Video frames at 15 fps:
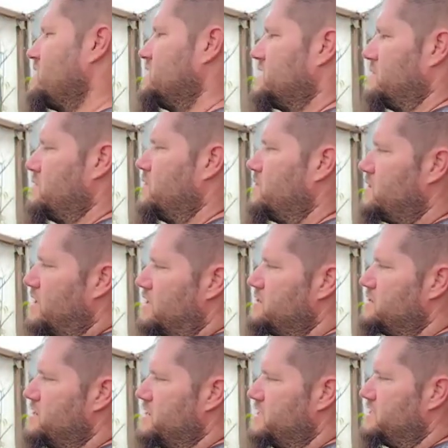So I'm going
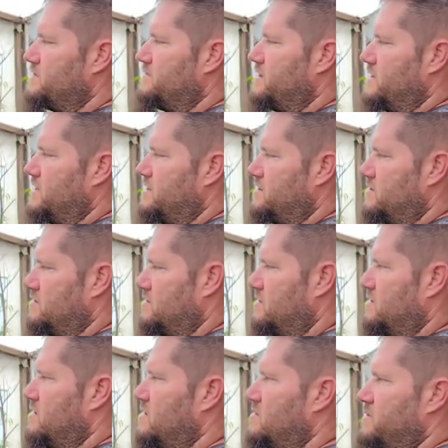underneath of it here
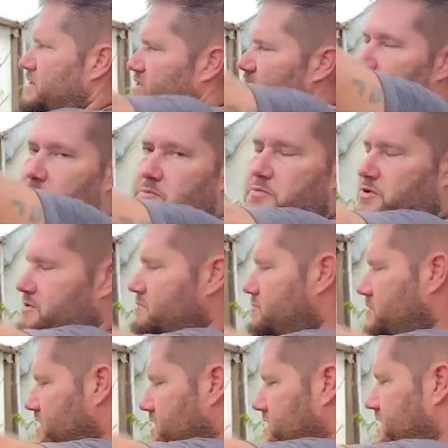because I'm going to pull the
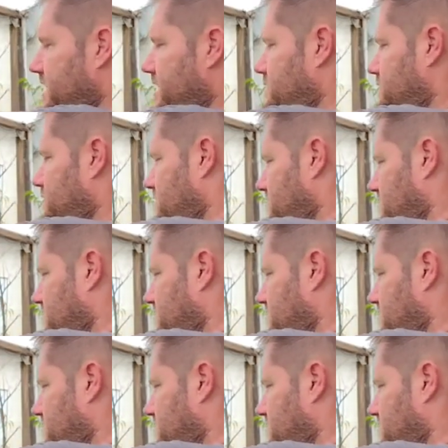branch down.